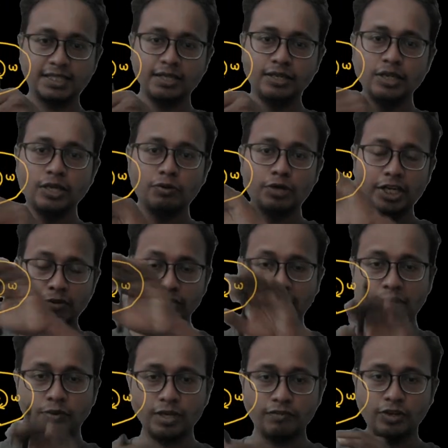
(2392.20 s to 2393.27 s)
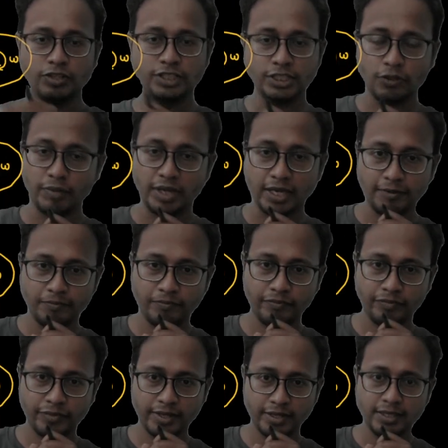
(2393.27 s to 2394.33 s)
disc rotating with angular velocity omega,
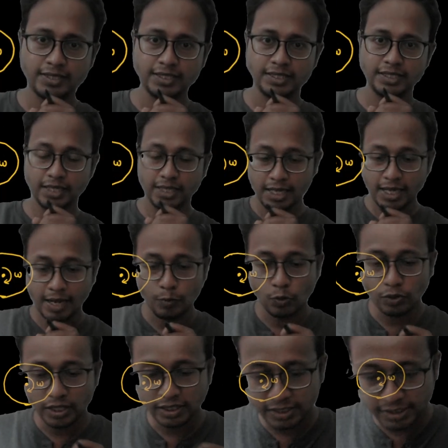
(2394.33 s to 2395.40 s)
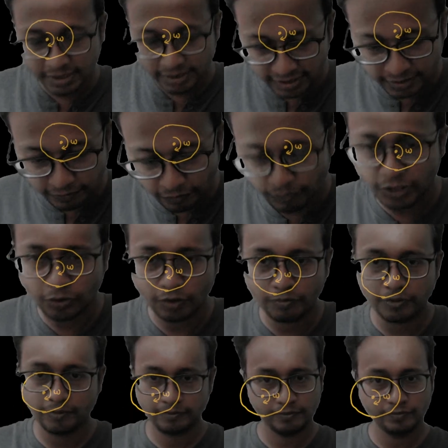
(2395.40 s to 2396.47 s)
isn't it? I'm looking at this disk from the
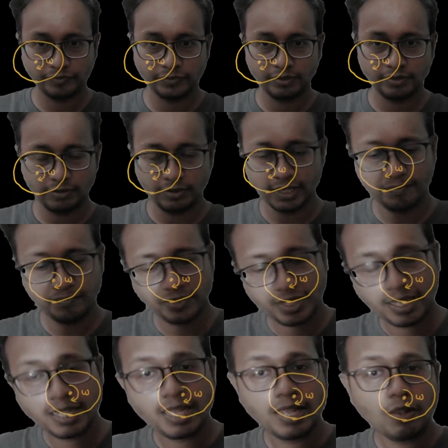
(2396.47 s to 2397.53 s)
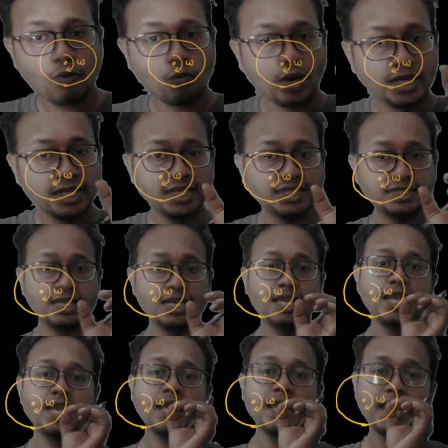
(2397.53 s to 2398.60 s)
top. Okay, what did I
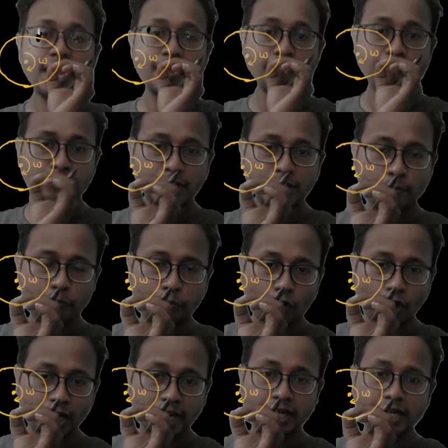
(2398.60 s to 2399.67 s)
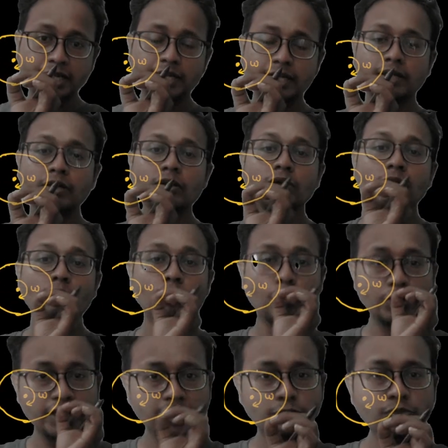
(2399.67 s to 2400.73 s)
say? Every point
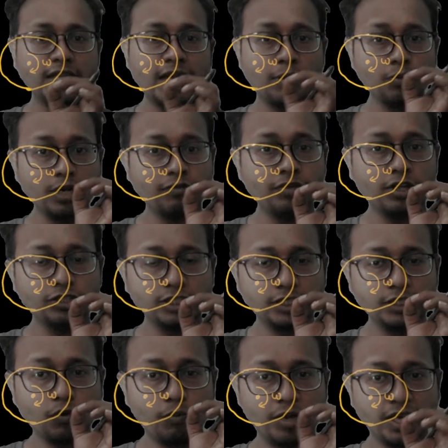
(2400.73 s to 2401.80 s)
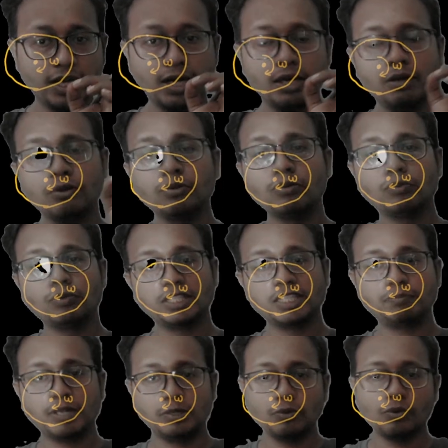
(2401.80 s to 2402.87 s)
rotates with angular velocity omega
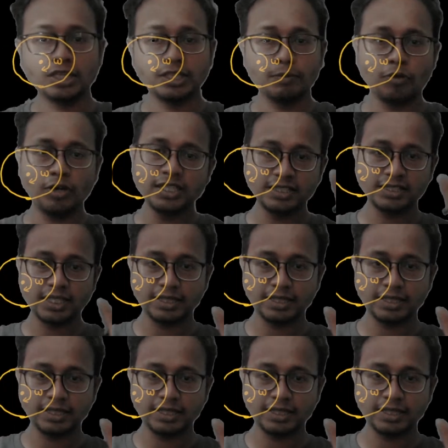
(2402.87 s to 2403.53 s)
with respect to other point